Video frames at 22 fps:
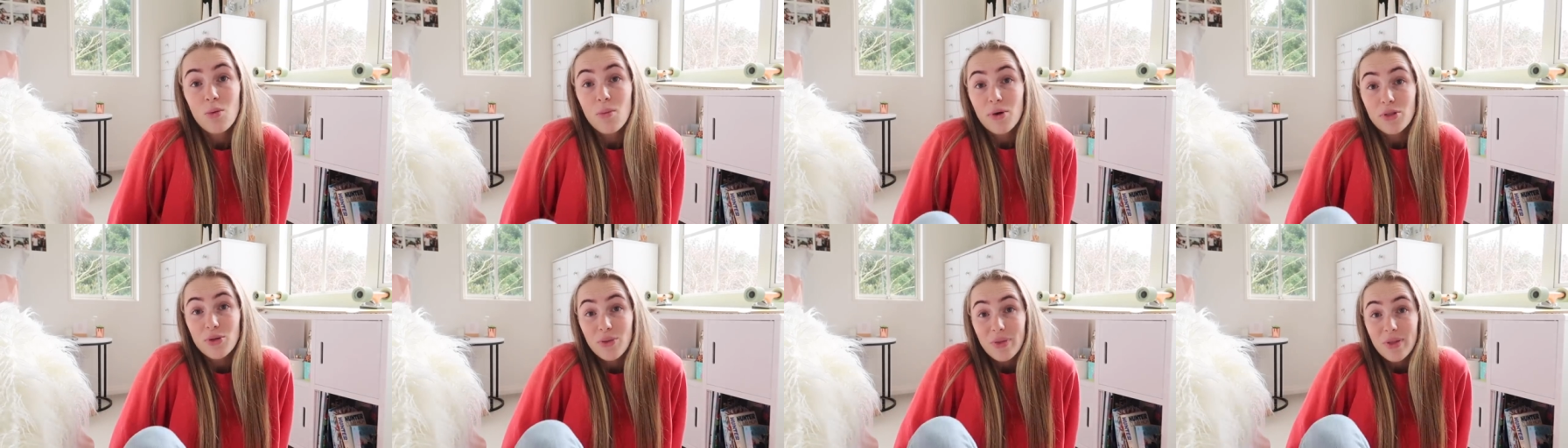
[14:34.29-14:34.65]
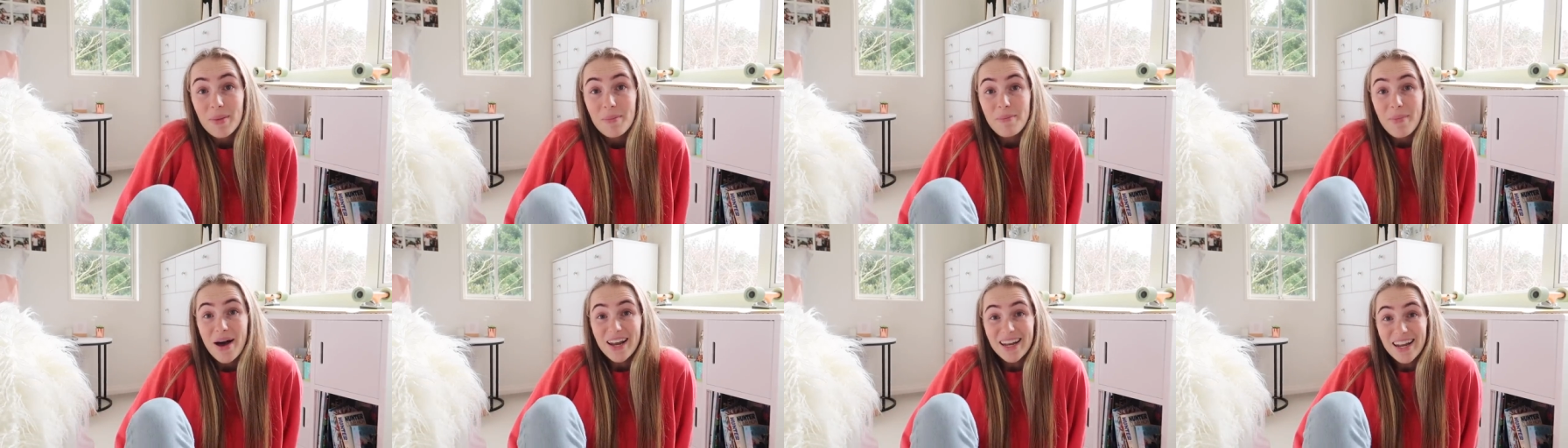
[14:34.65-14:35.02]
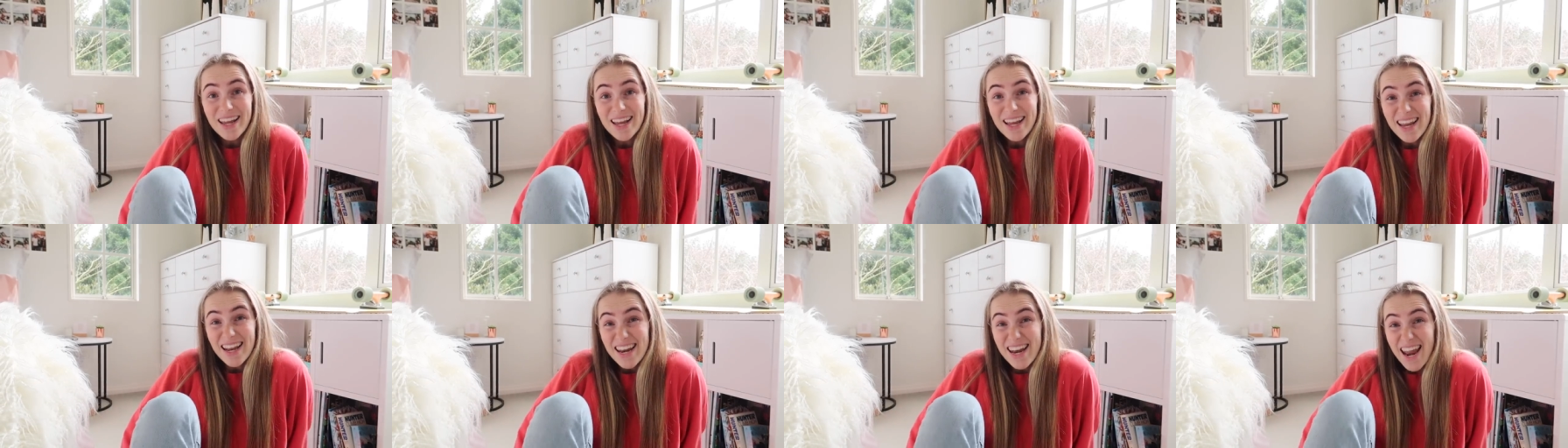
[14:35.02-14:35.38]
with all their
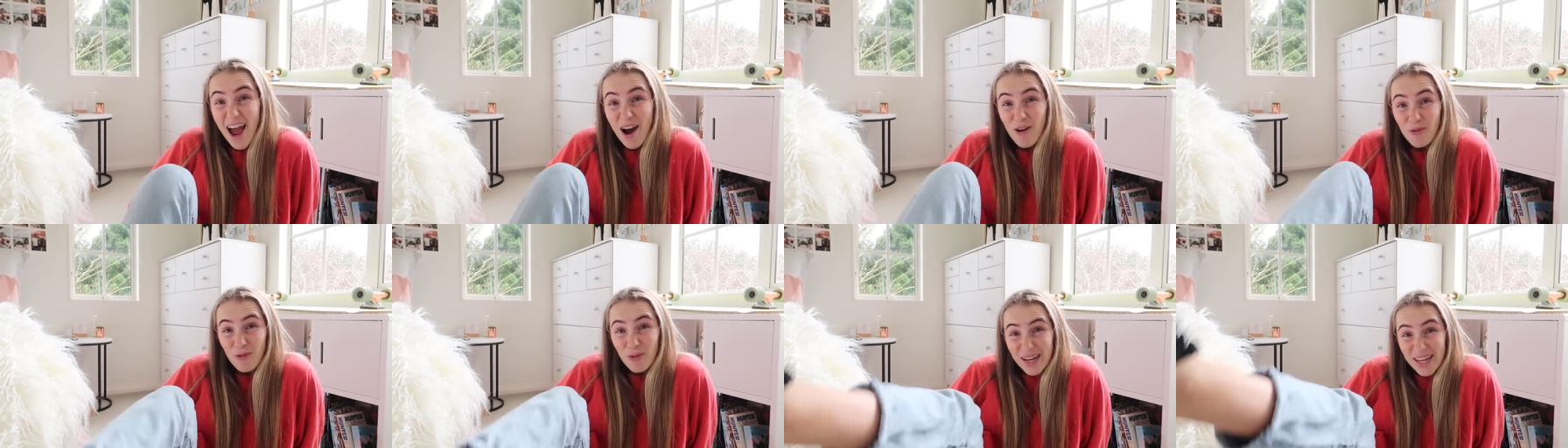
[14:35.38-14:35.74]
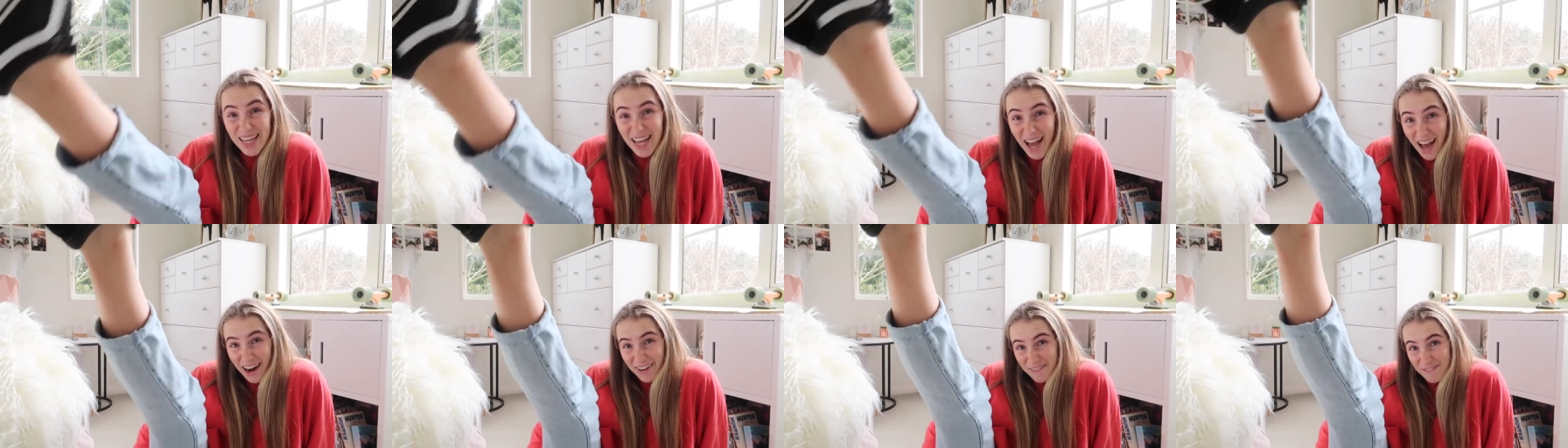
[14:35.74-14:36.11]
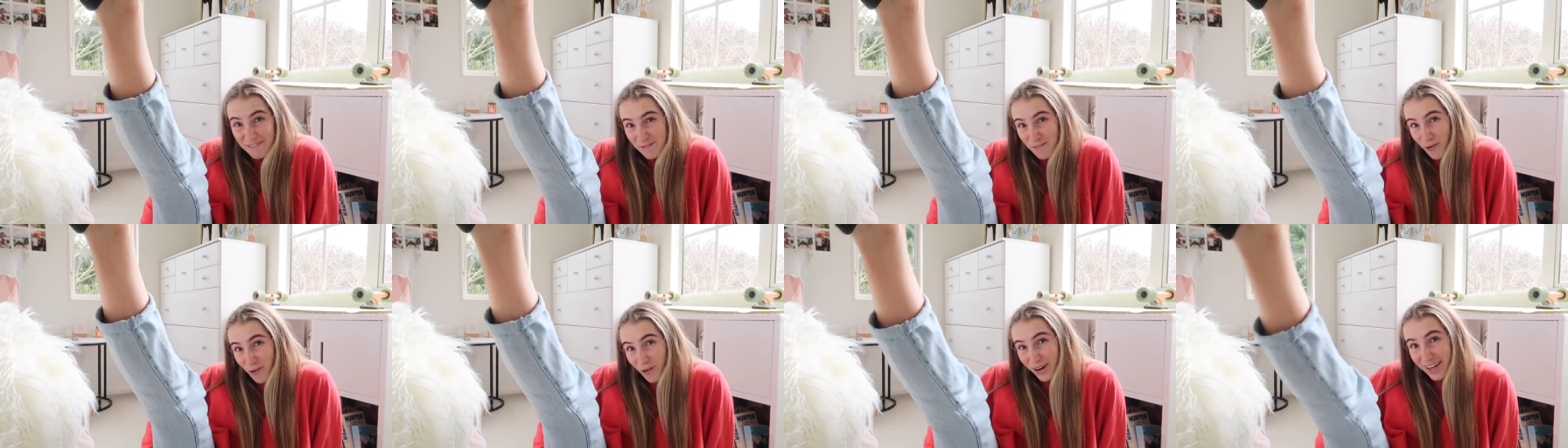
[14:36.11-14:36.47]
money and now we can't
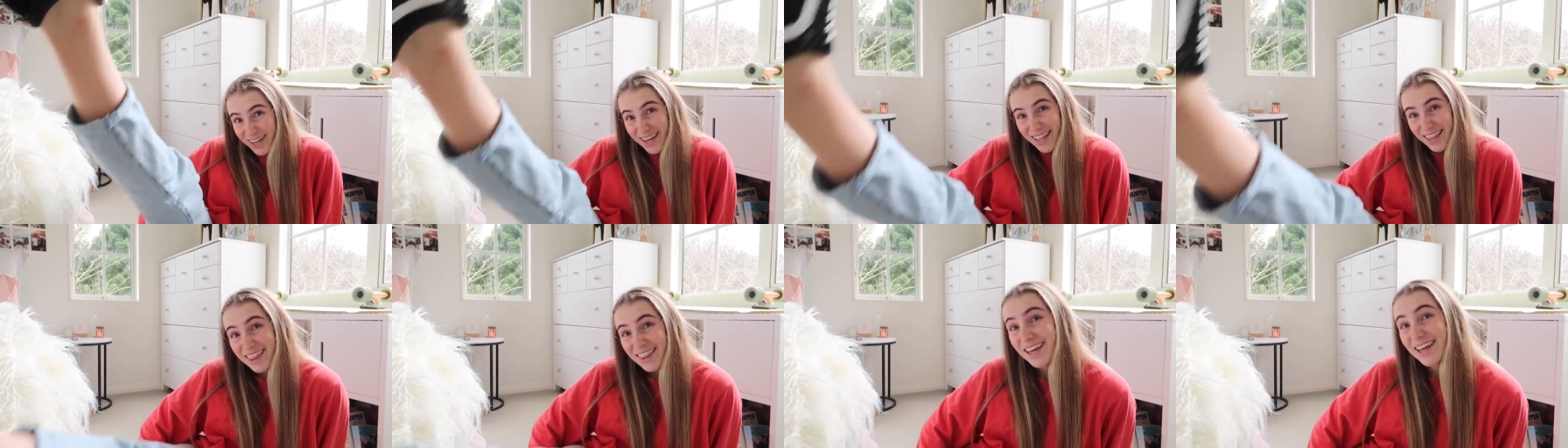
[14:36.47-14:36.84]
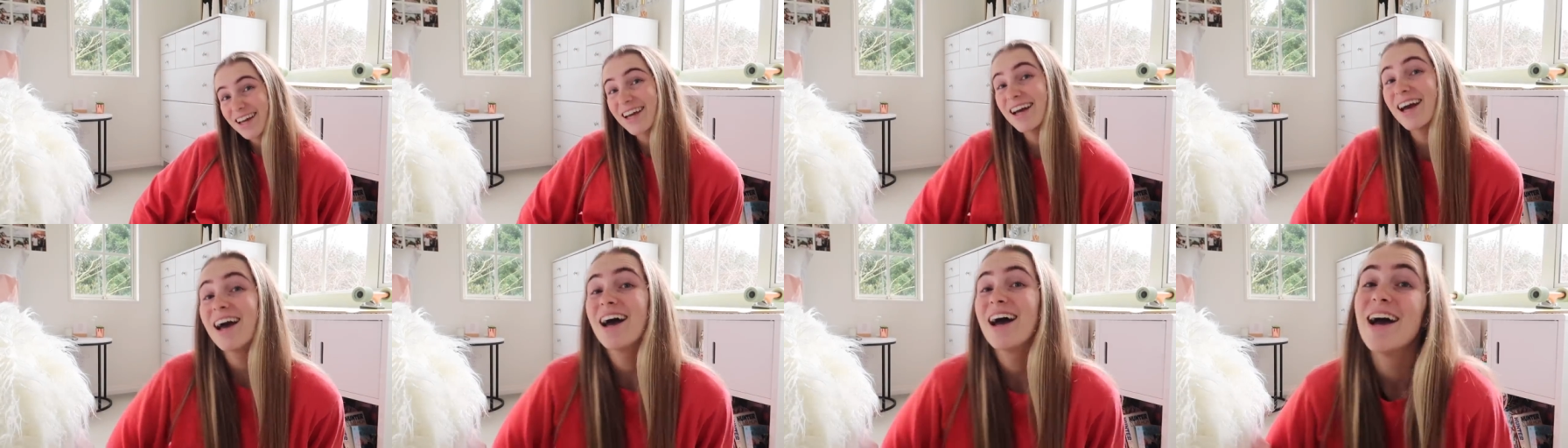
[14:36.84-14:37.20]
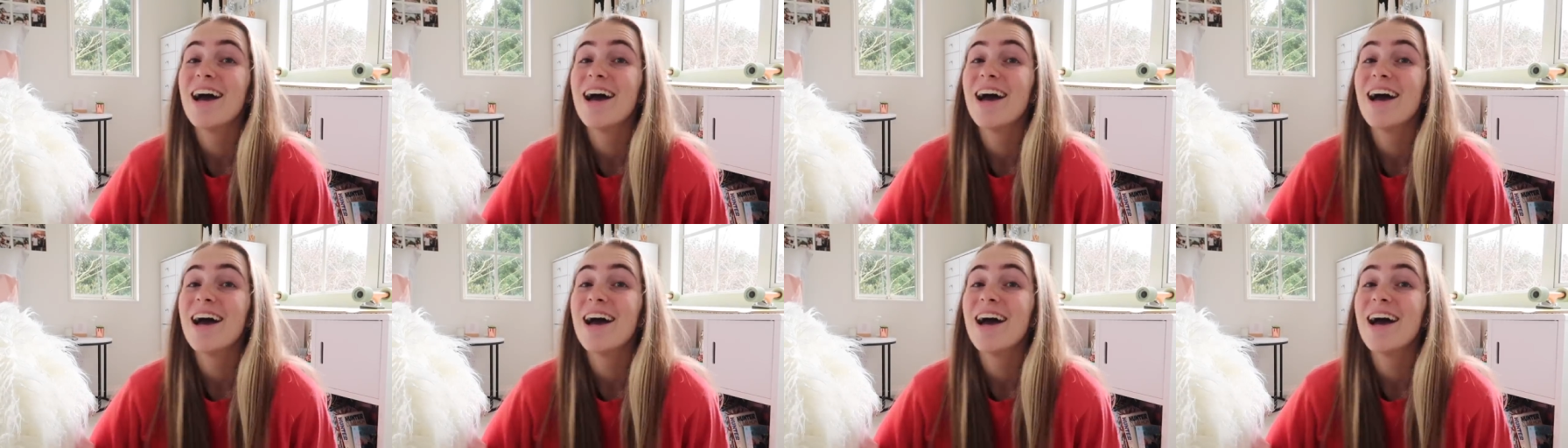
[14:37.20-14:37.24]
afford anything